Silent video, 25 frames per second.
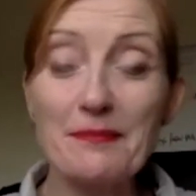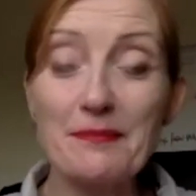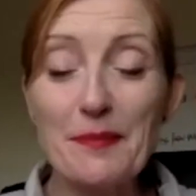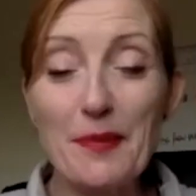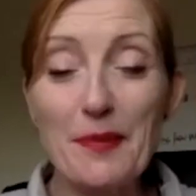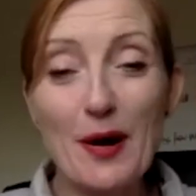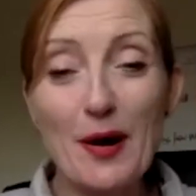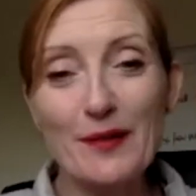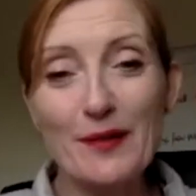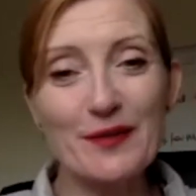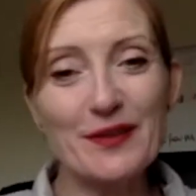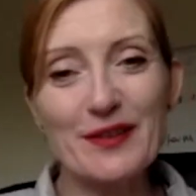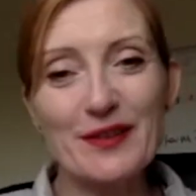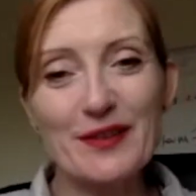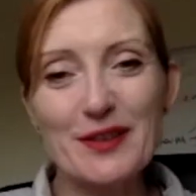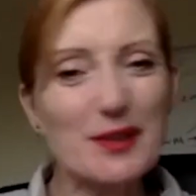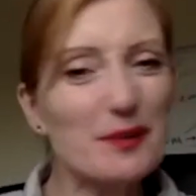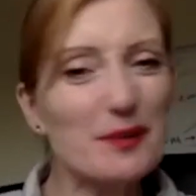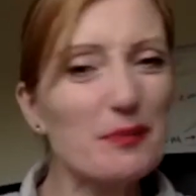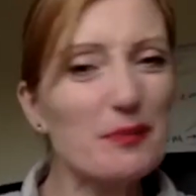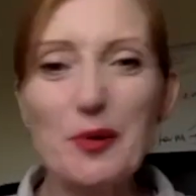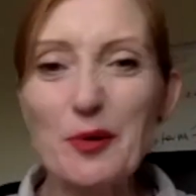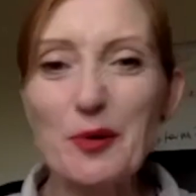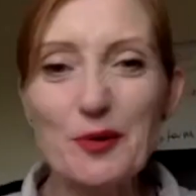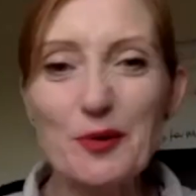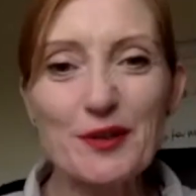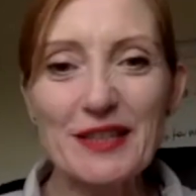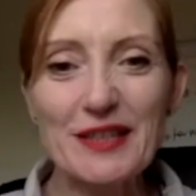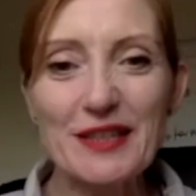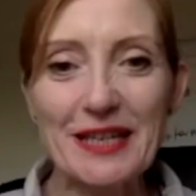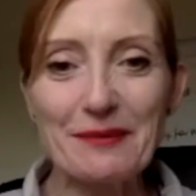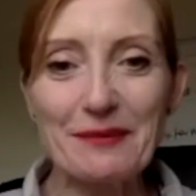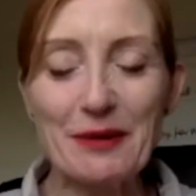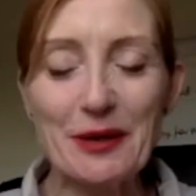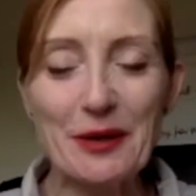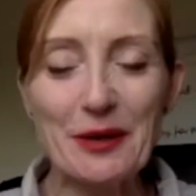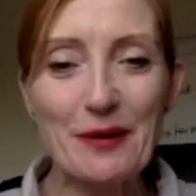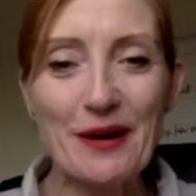part of your support
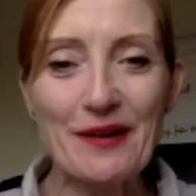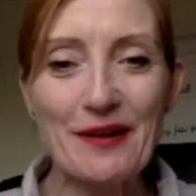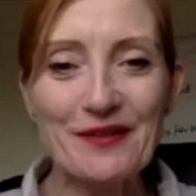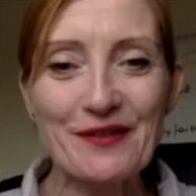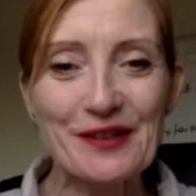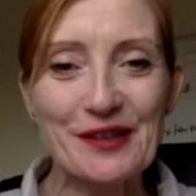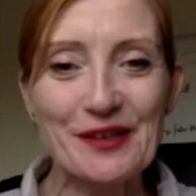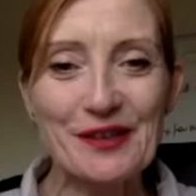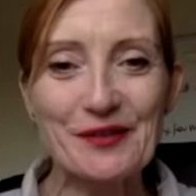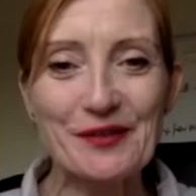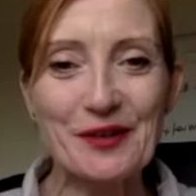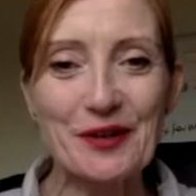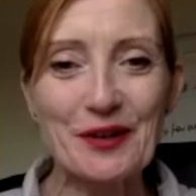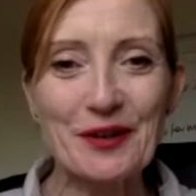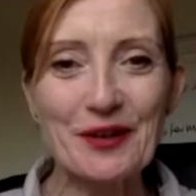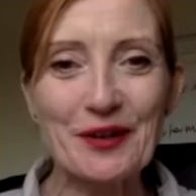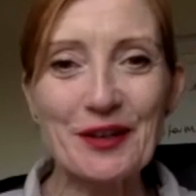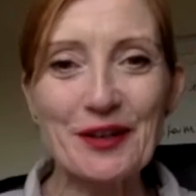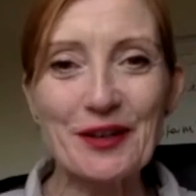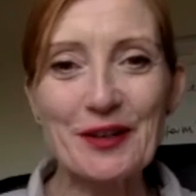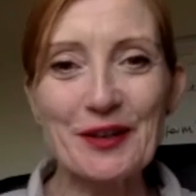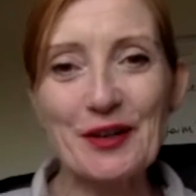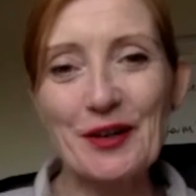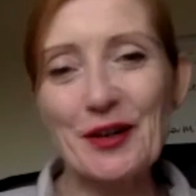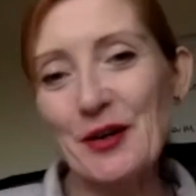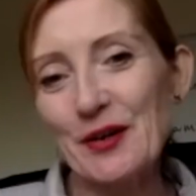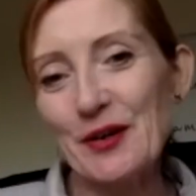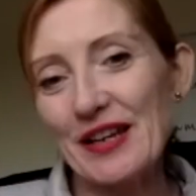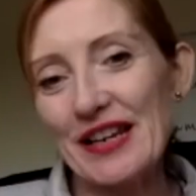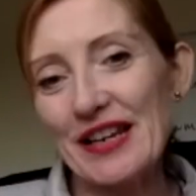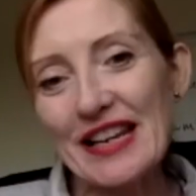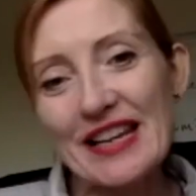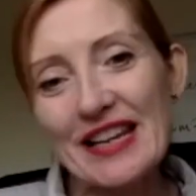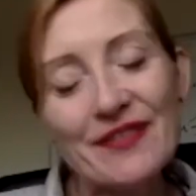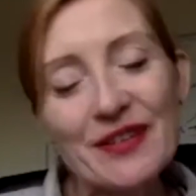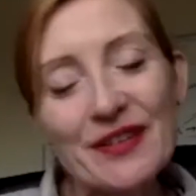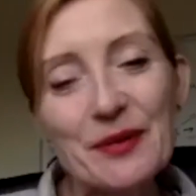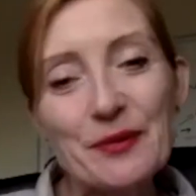team, whoever you've got, who you're
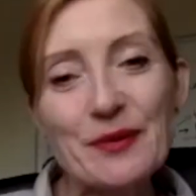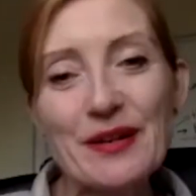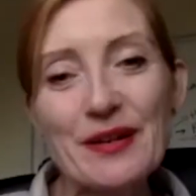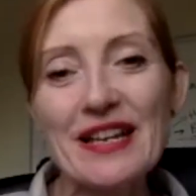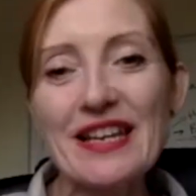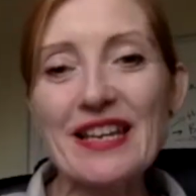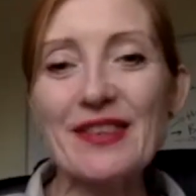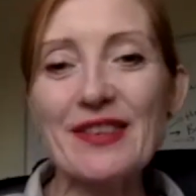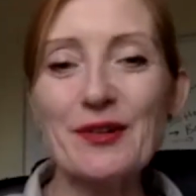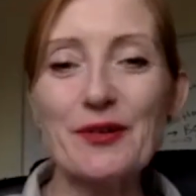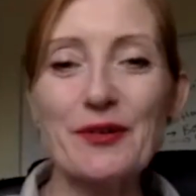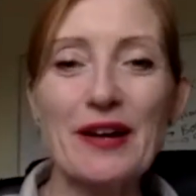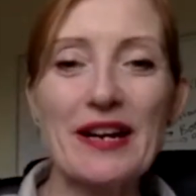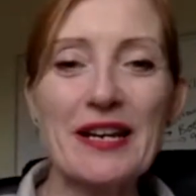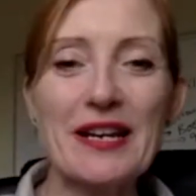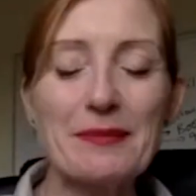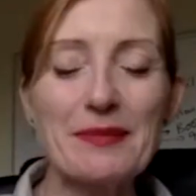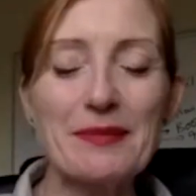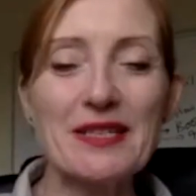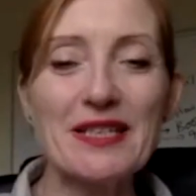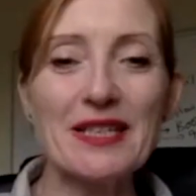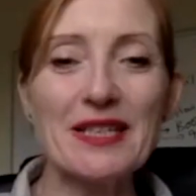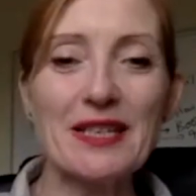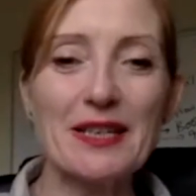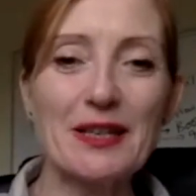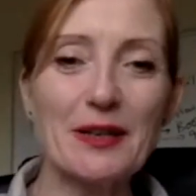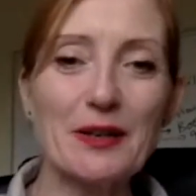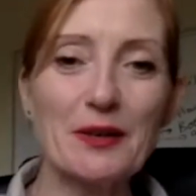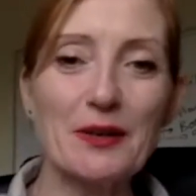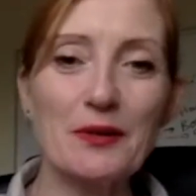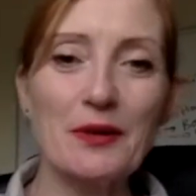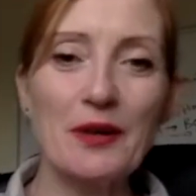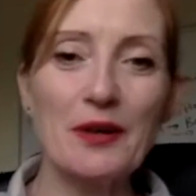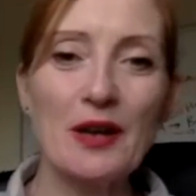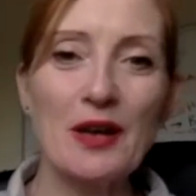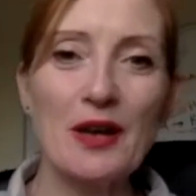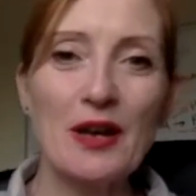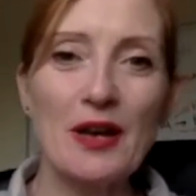living with, or anybody who
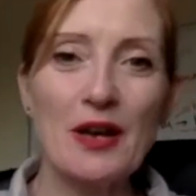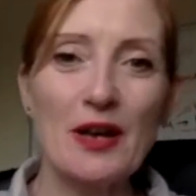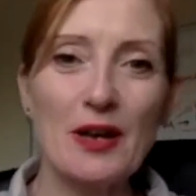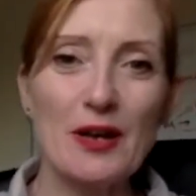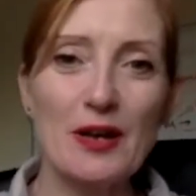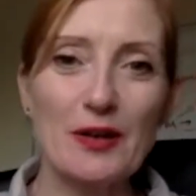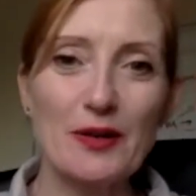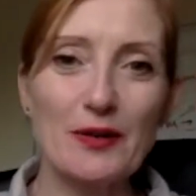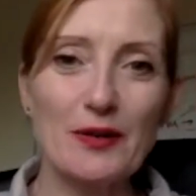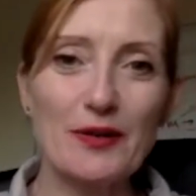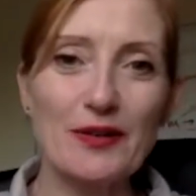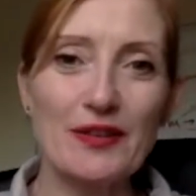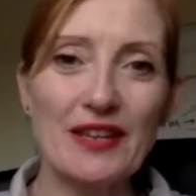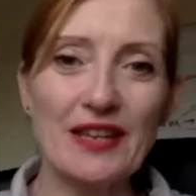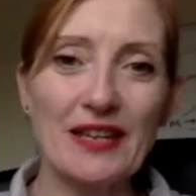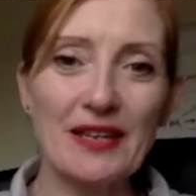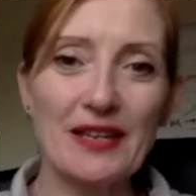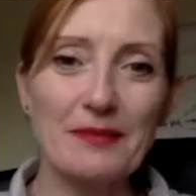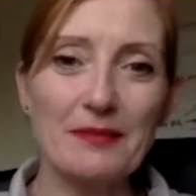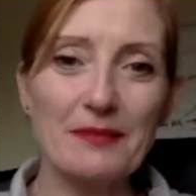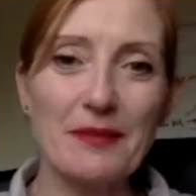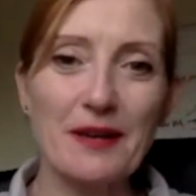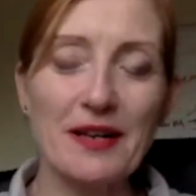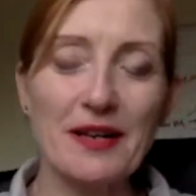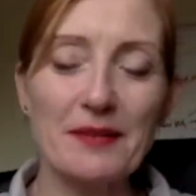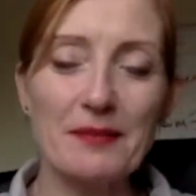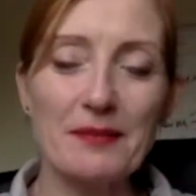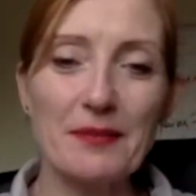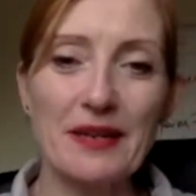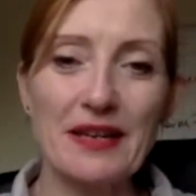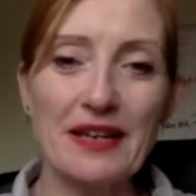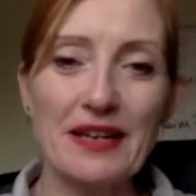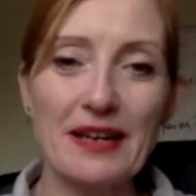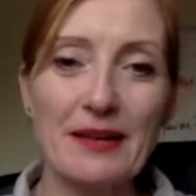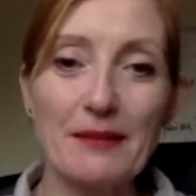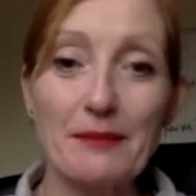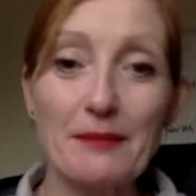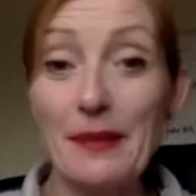you think might
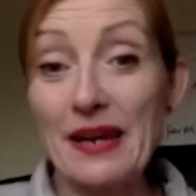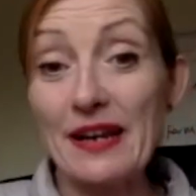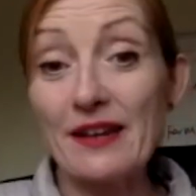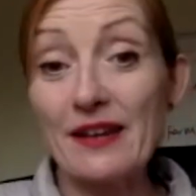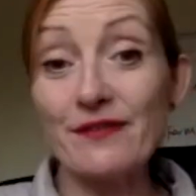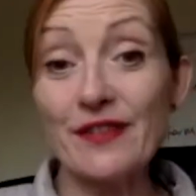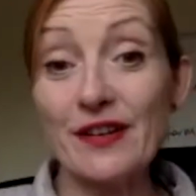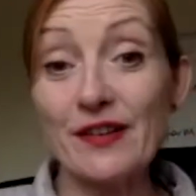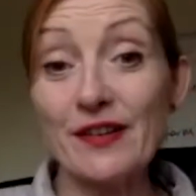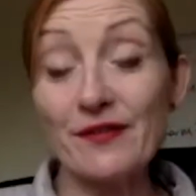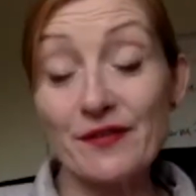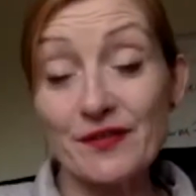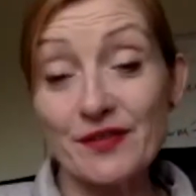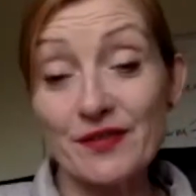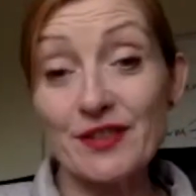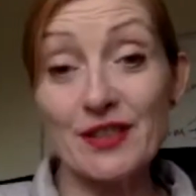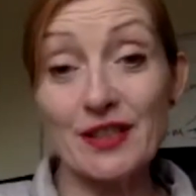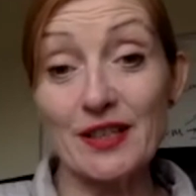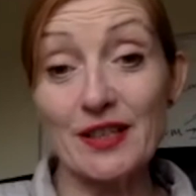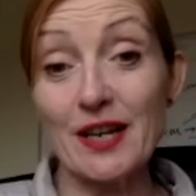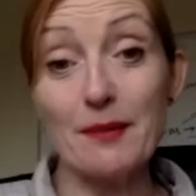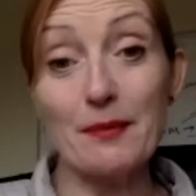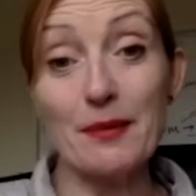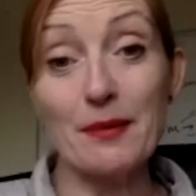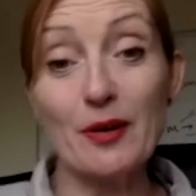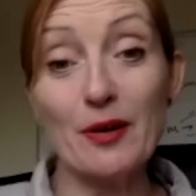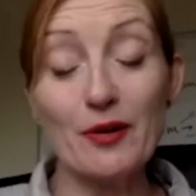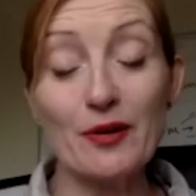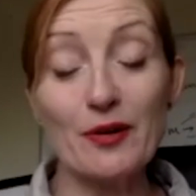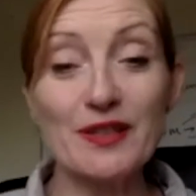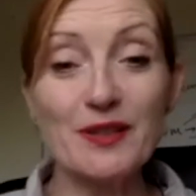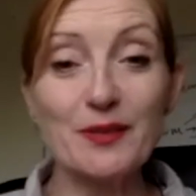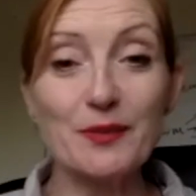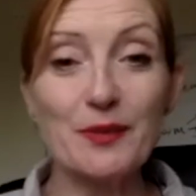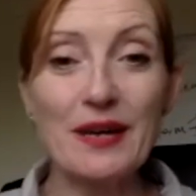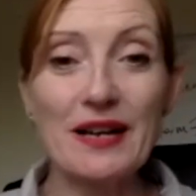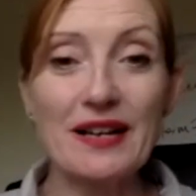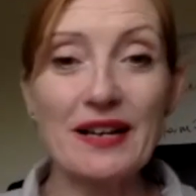be a benefit to come along
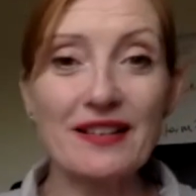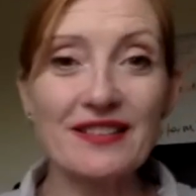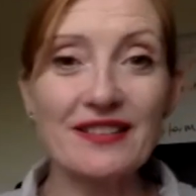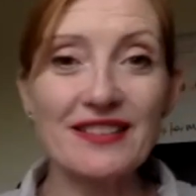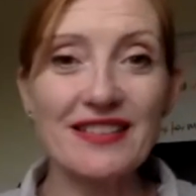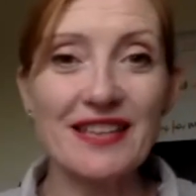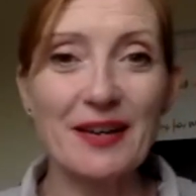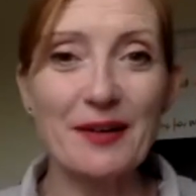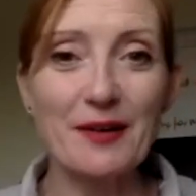as well. So